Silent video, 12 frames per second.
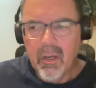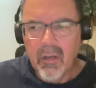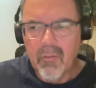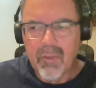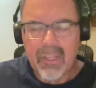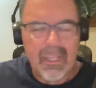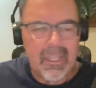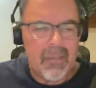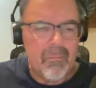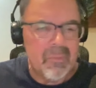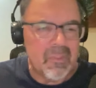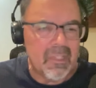of
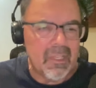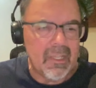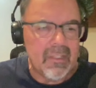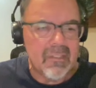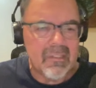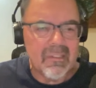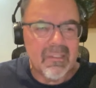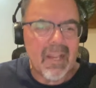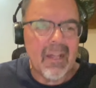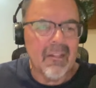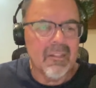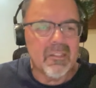games against
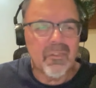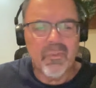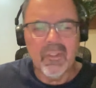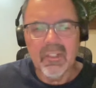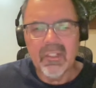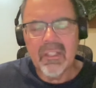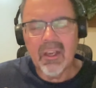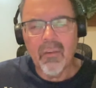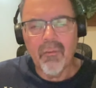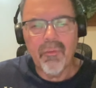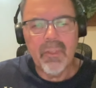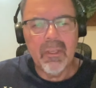Dallas,
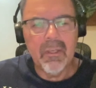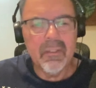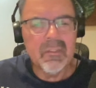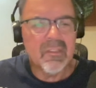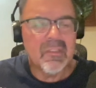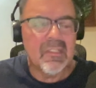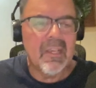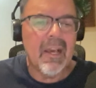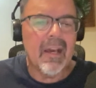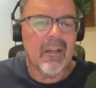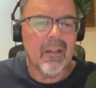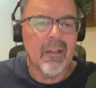Philadelphia,
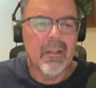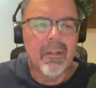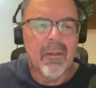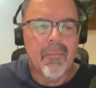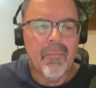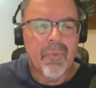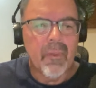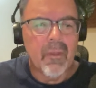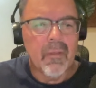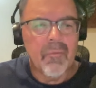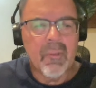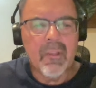Seattle,
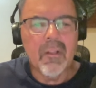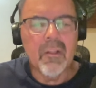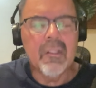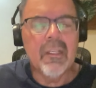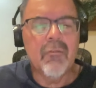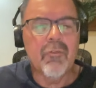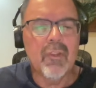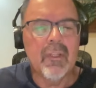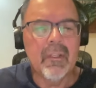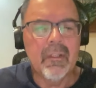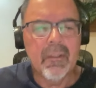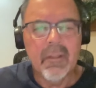uh,
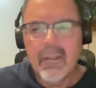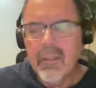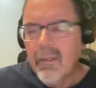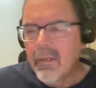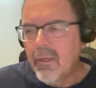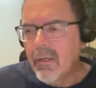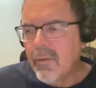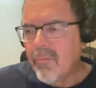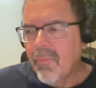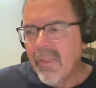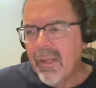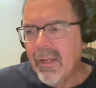Cleveland,
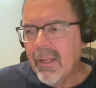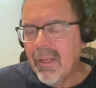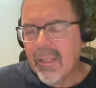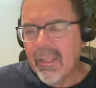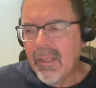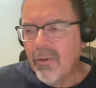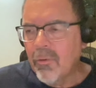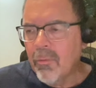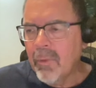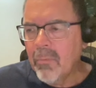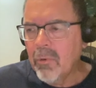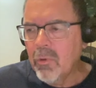um, and I, I, can't
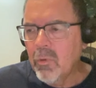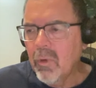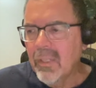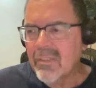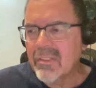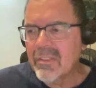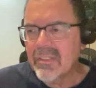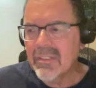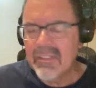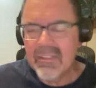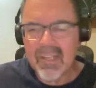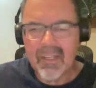remember who else is
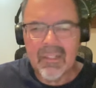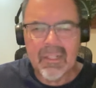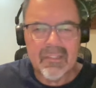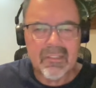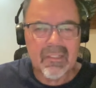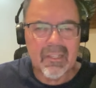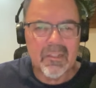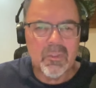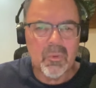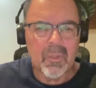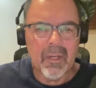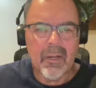is on that
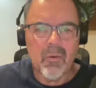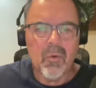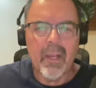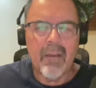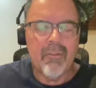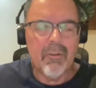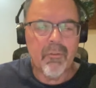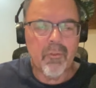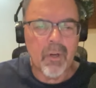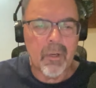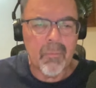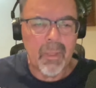schedule, and I don't have it in
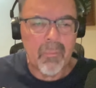front of